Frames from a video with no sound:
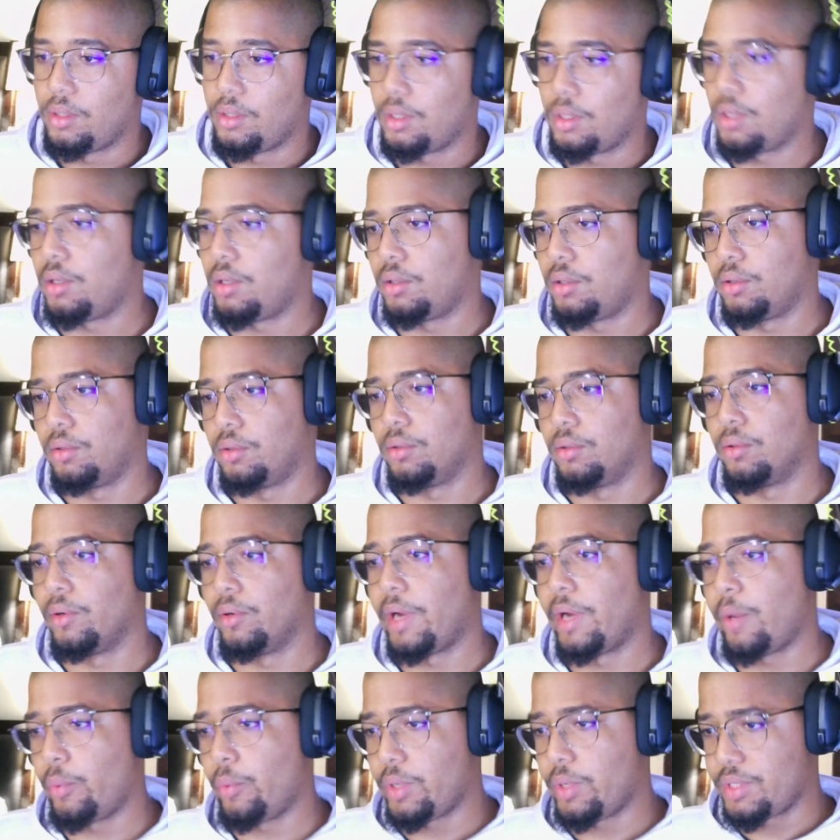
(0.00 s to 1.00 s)

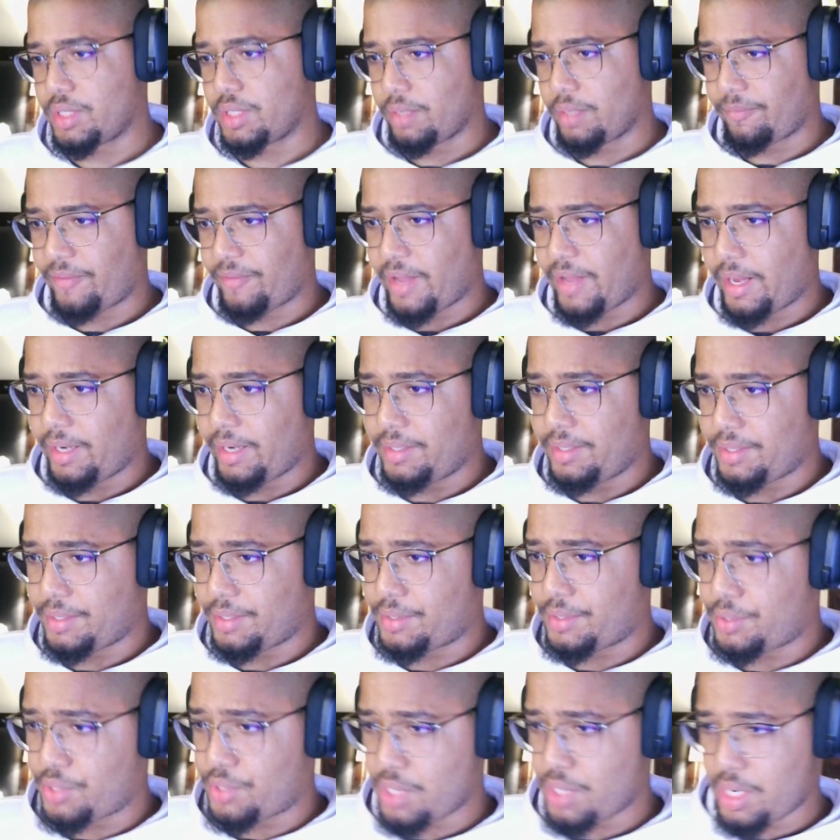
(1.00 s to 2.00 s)
Alright, what is up, fatties?
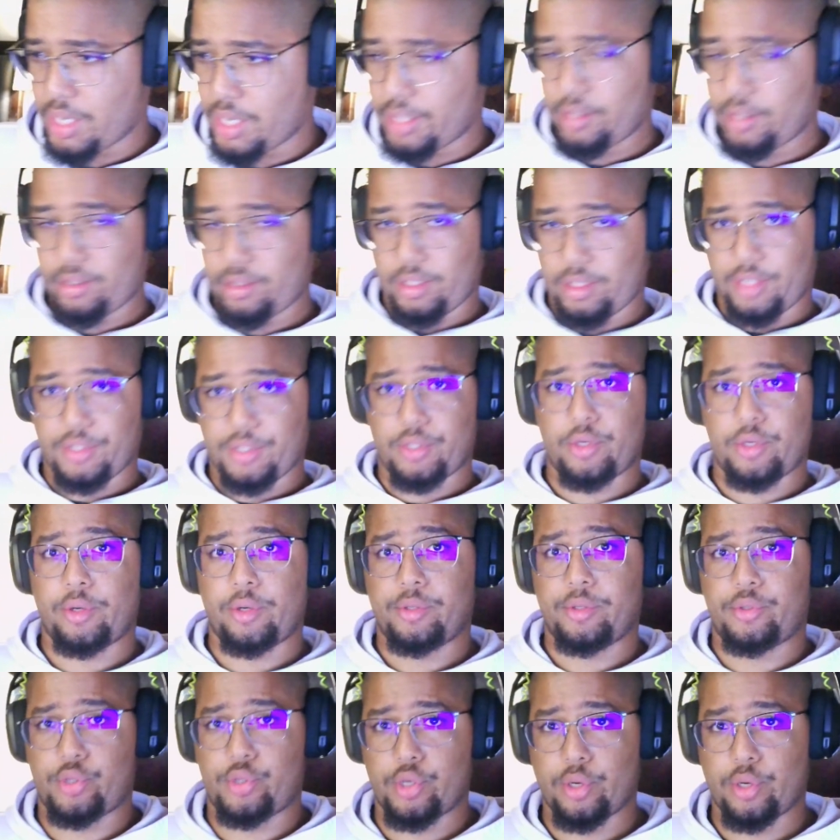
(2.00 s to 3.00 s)
It's John, also known
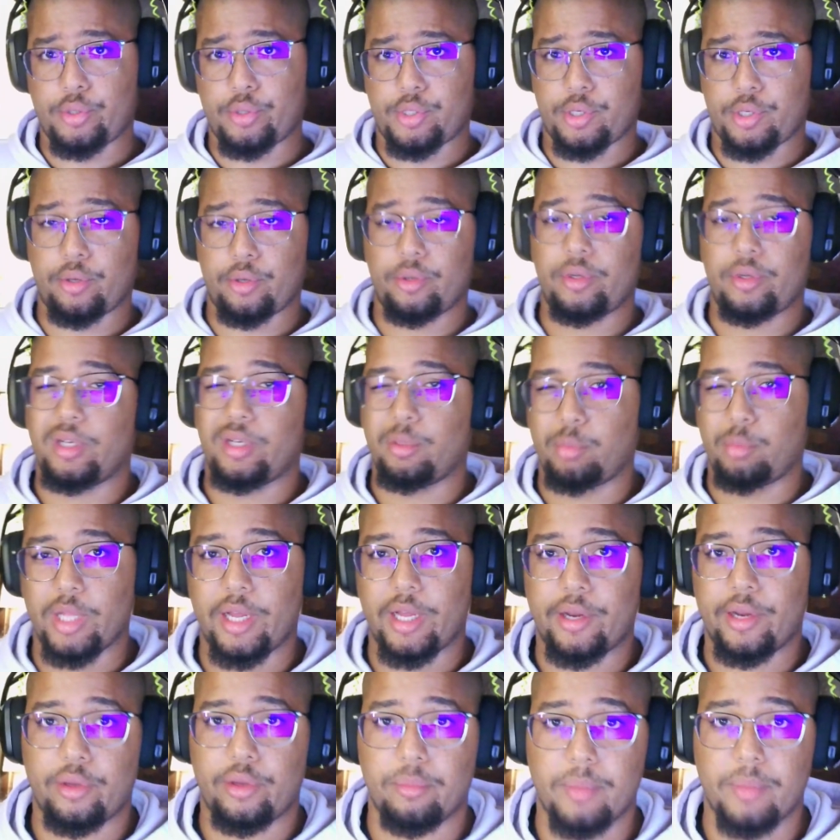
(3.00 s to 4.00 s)
as JoJo, and I'm
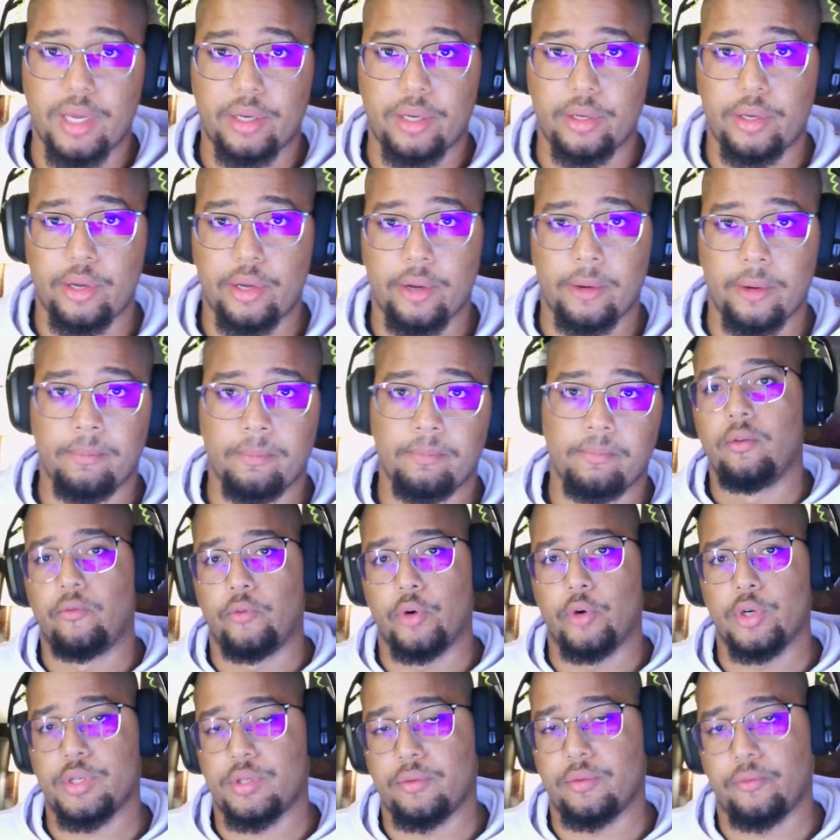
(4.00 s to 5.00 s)
glad you can make it here.
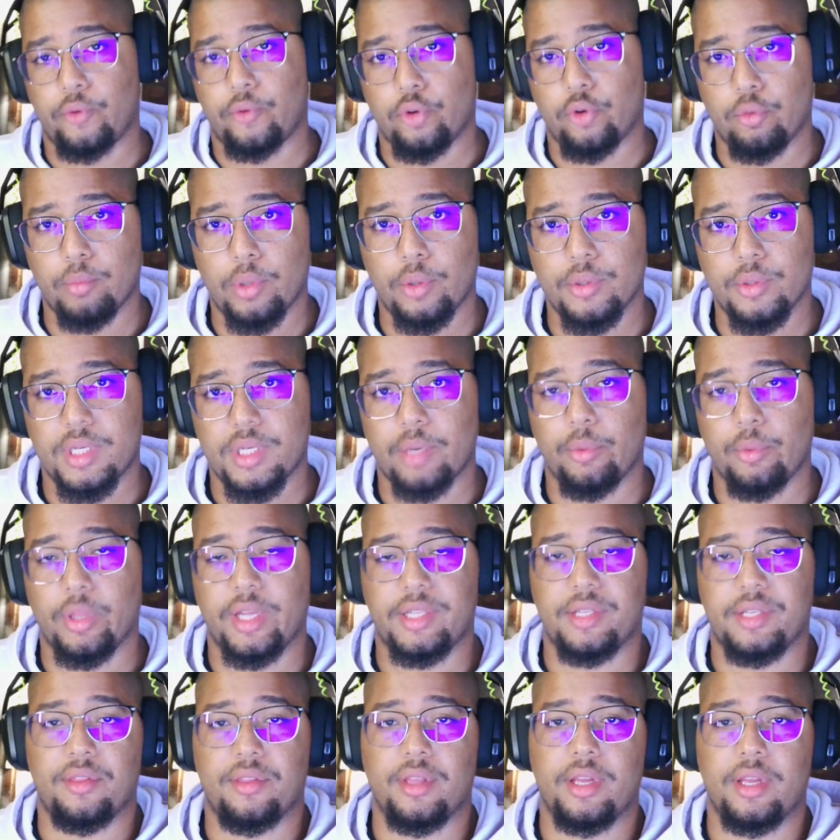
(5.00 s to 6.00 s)
First and foremost, I would
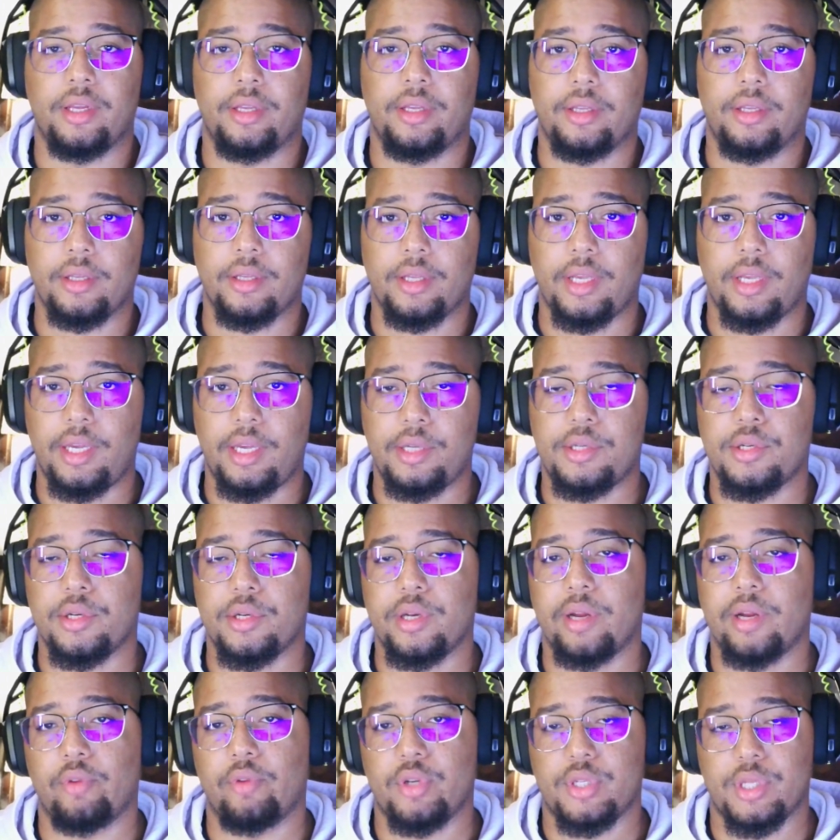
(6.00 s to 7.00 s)
like to thank each
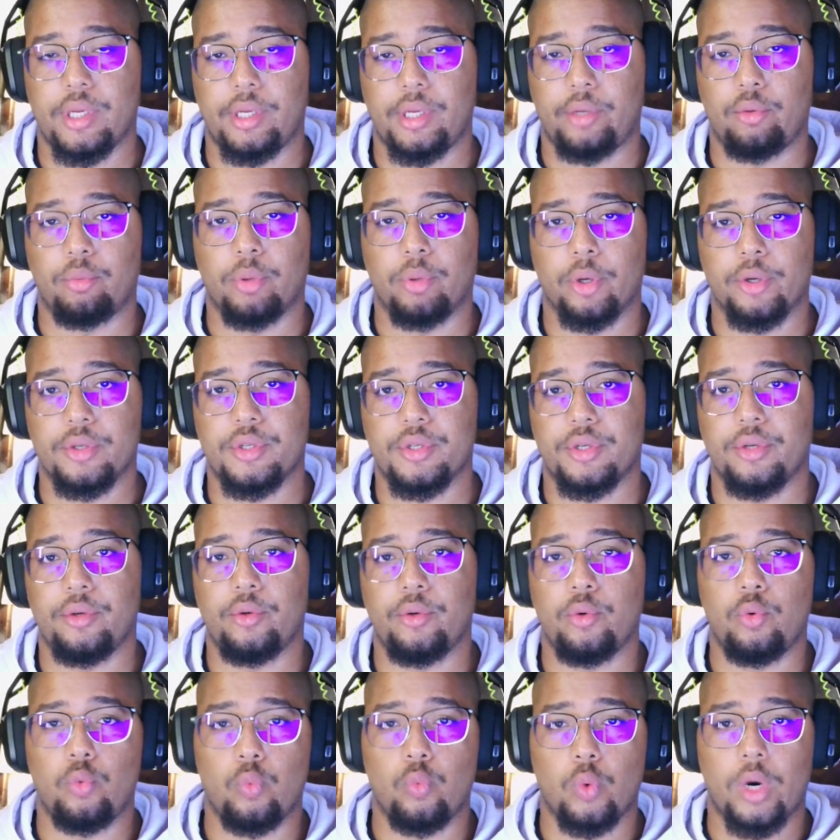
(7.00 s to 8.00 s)
and every single
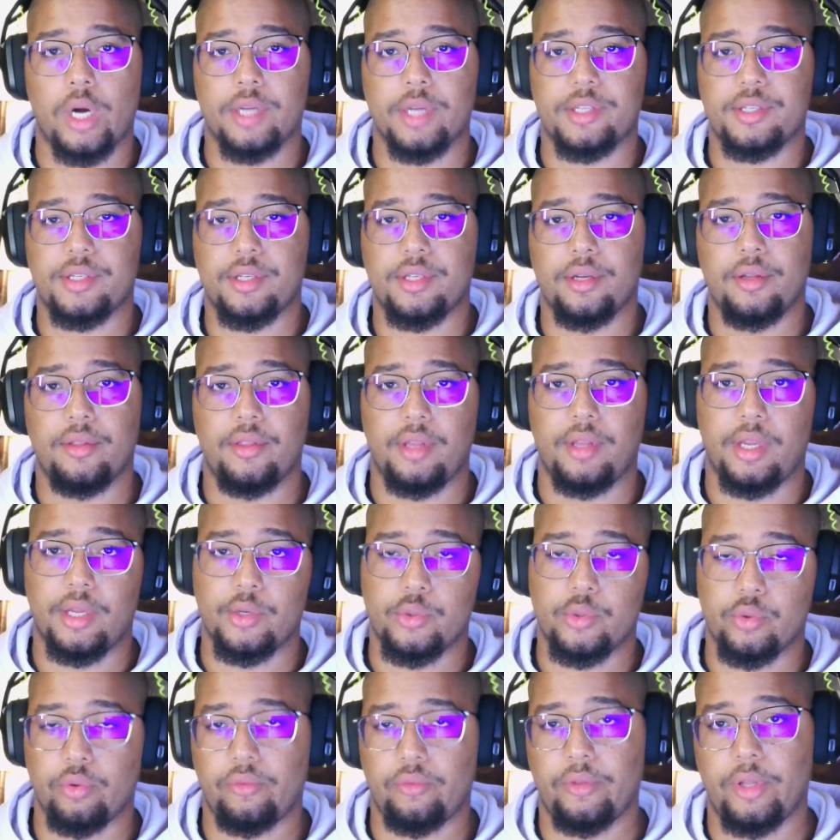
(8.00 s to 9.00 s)
person who watched the
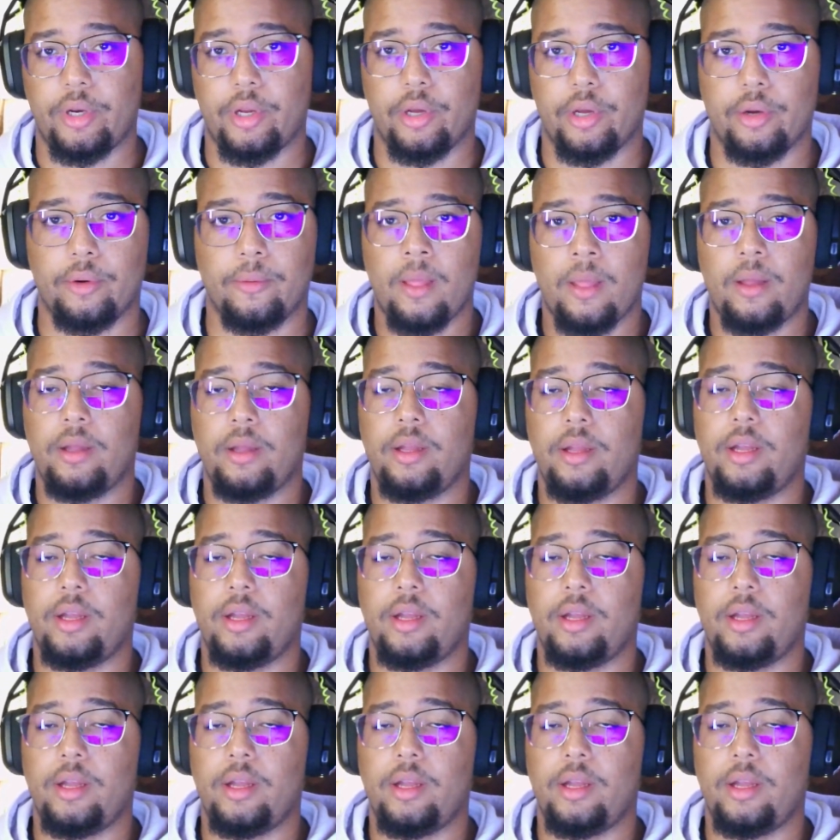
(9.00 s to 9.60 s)
intro video.